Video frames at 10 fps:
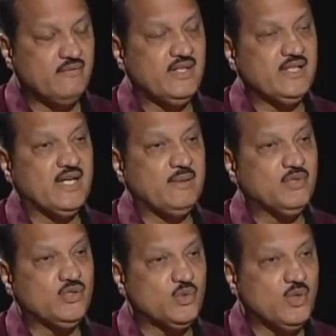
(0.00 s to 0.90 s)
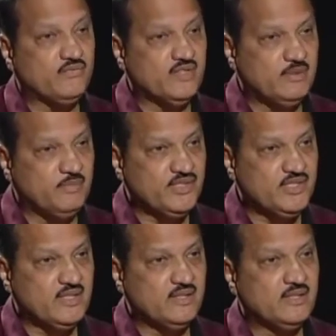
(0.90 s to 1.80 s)
When he came down to go after
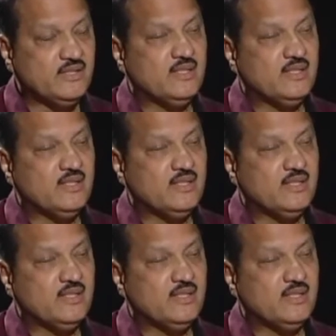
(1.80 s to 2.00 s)
liberation,